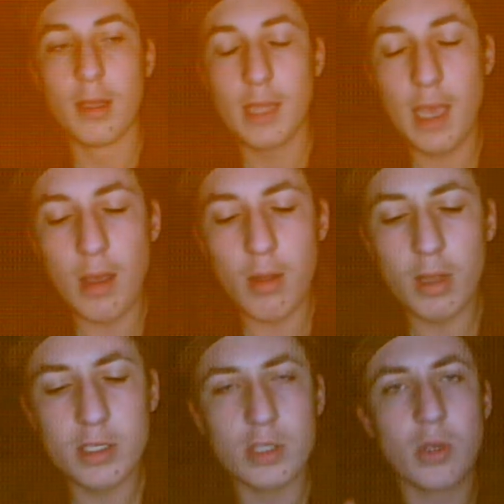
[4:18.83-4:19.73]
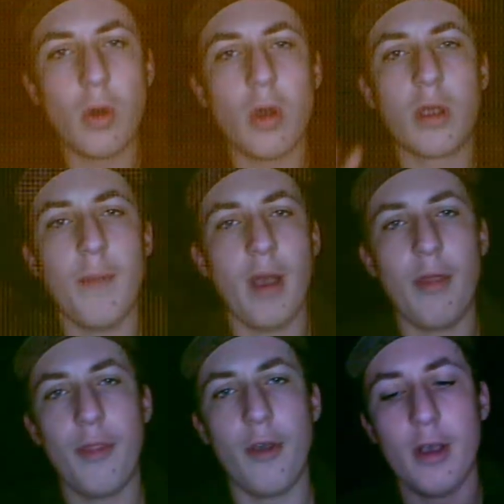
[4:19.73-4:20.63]
Now let's talk
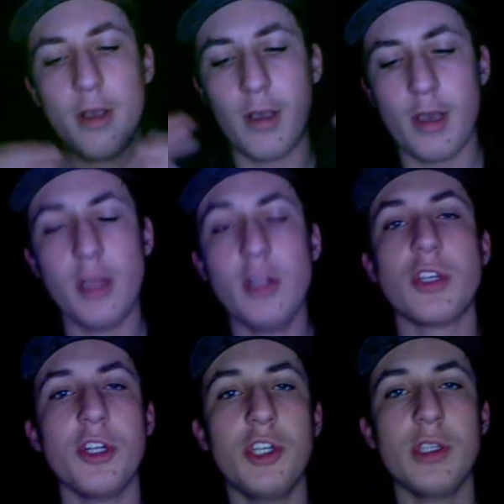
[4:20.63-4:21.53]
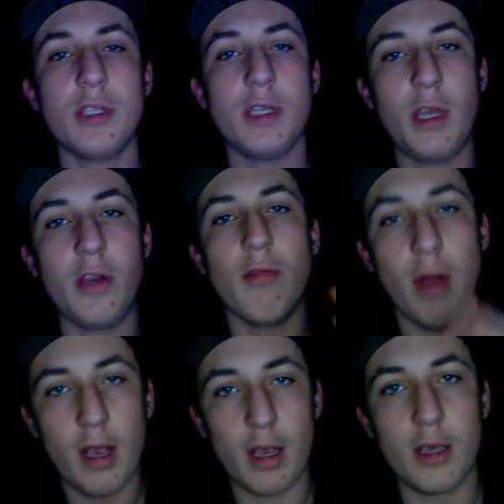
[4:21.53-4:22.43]
about the insurgency in
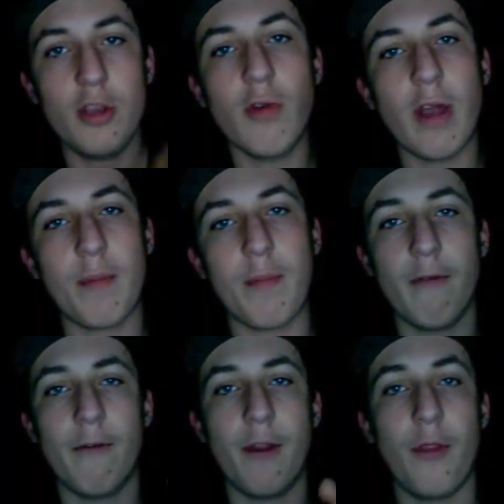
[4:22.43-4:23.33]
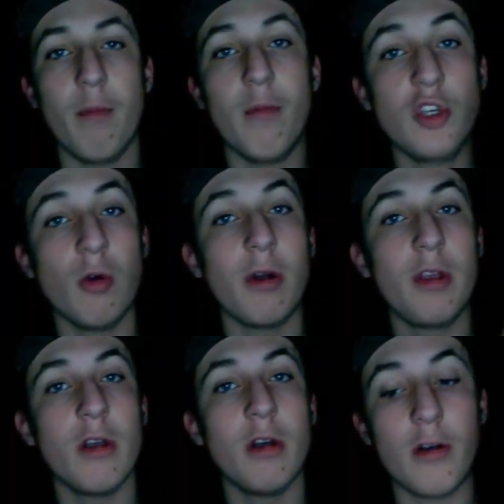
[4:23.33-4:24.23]
Iraq. You're right, my friend. The majority
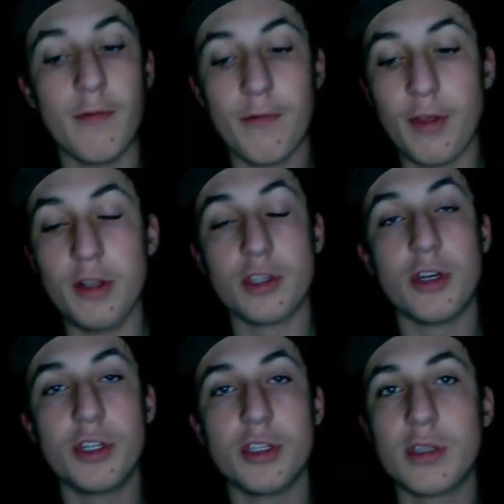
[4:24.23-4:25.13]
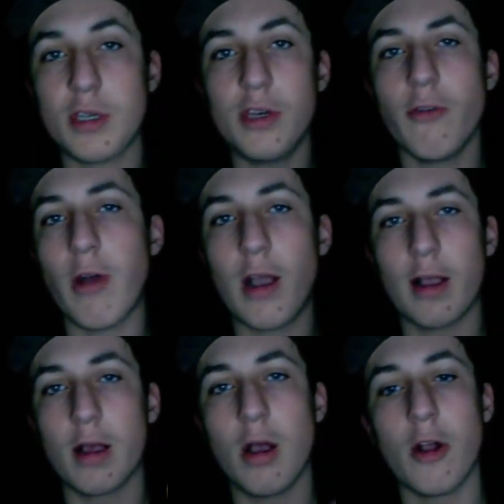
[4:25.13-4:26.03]
of the insurgents in Iraq
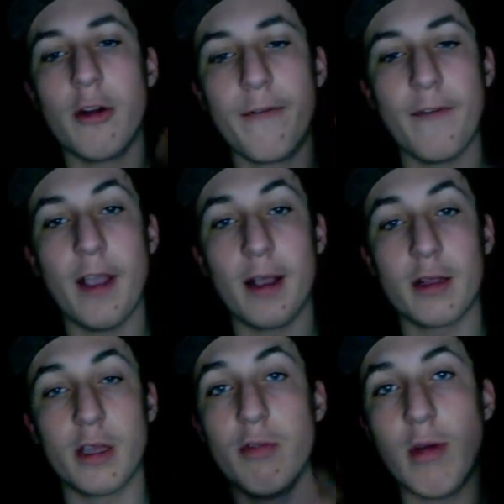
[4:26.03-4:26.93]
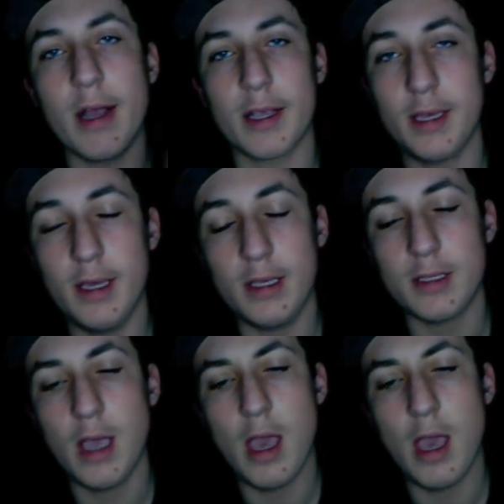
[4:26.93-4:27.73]
are in fact Iraqis.